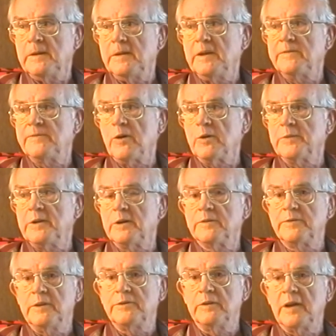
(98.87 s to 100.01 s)
And they farmed there
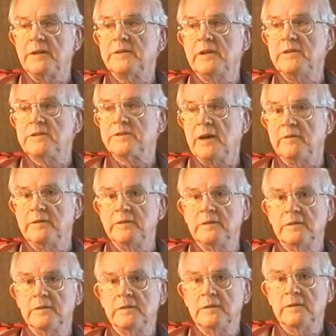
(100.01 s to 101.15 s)
until 1907, and
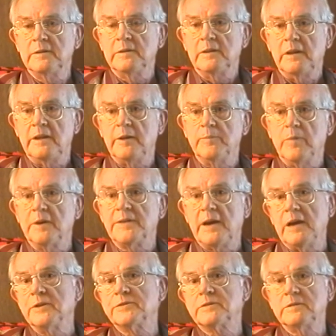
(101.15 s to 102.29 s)
they bought the
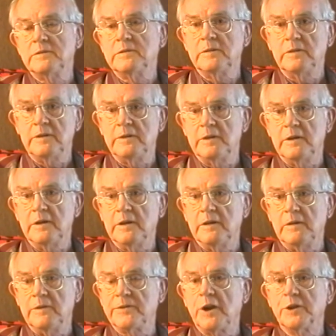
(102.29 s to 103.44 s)
house on, uh,
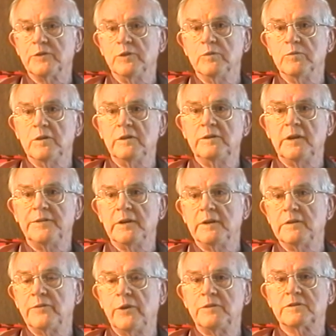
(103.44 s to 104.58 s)
on Road at the
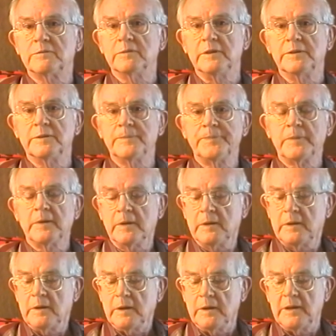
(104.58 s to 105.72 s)
end of 3rd Street.
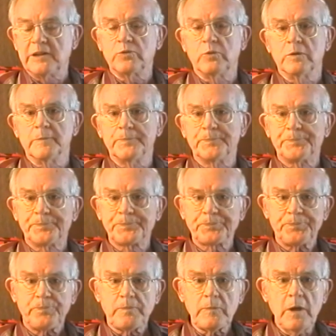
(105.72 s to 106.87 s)
And that's where
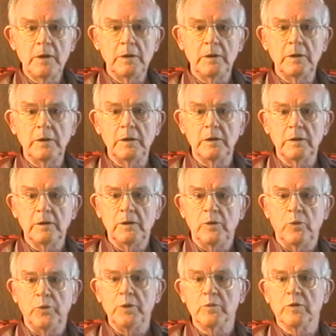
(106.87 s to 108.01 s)
uh,
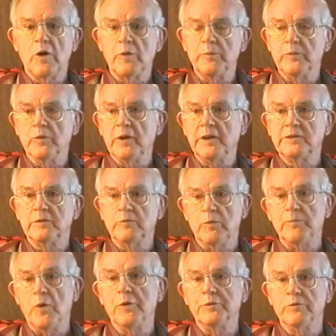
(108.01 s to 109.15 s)
we were all raised, were
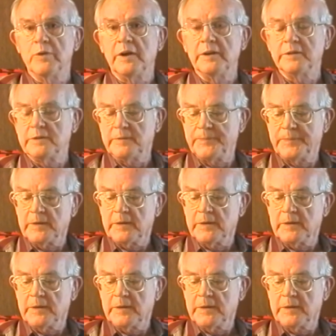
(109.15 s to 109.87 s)
born and raised.